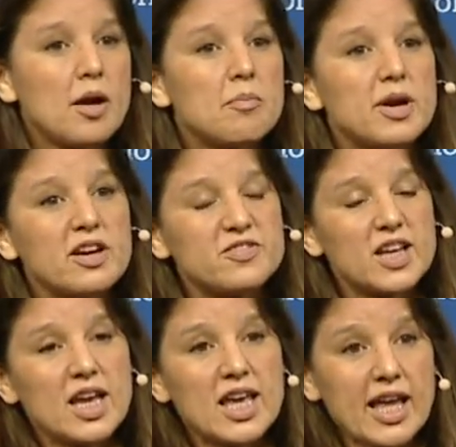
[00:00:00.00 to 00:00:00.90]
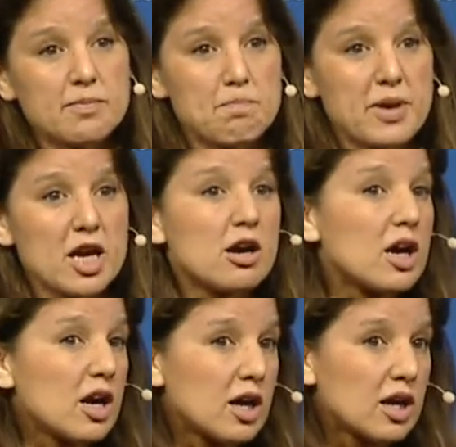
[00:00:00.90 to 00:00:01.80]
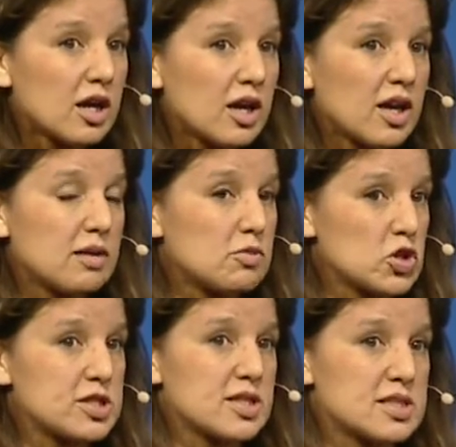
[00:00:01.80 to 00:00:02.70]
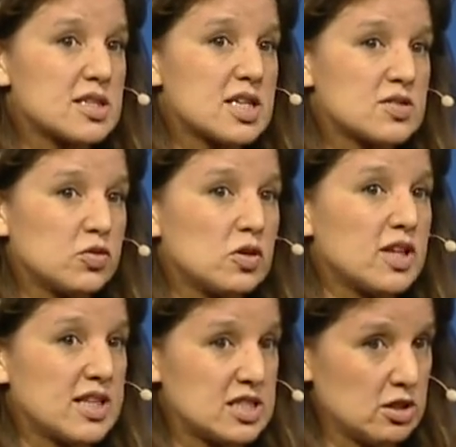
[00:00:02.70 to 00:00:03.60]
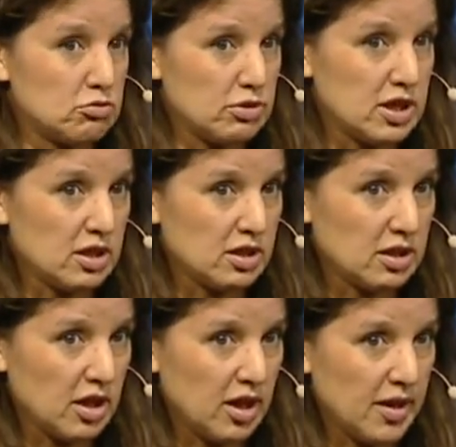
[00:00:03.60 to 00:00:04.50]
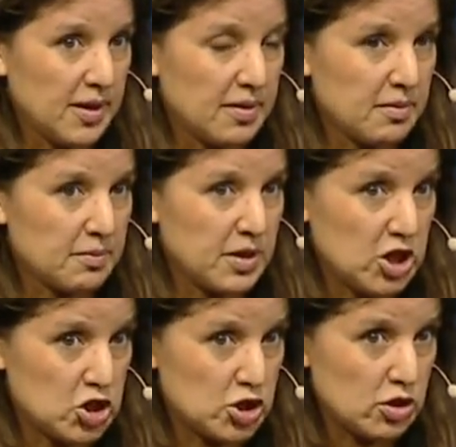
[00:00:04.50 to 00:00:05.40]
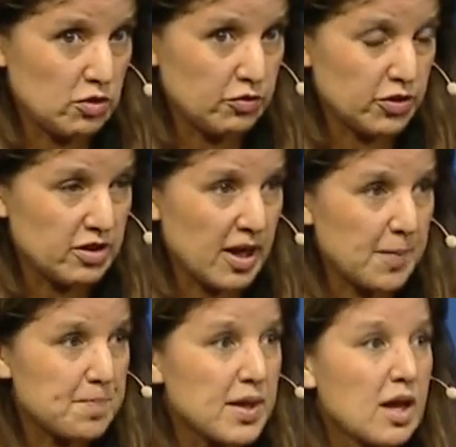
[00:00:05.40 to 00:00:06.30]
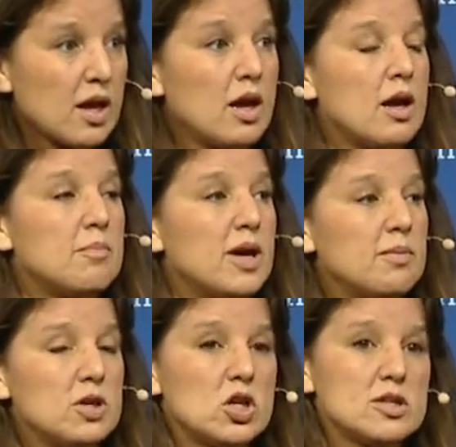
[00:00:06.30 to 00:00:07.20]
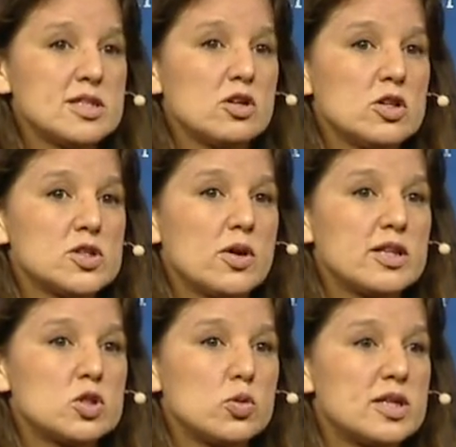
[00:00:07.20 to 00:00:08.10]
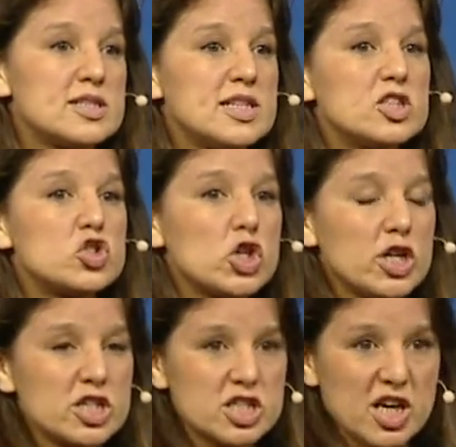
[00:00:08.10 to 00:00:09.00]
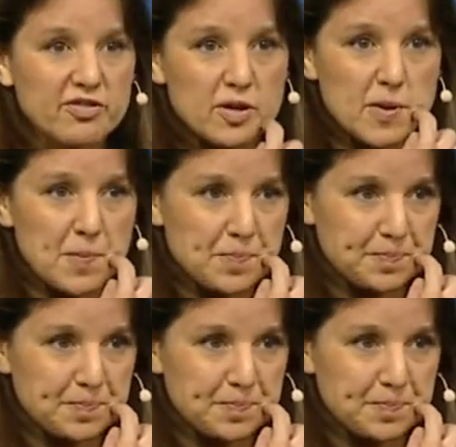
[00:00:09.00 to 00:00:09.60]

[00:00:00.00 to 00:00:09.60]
But if they get bigger and more successful, that's a real uh, issue for them. But because they're also on Twitter, see the Turkish government,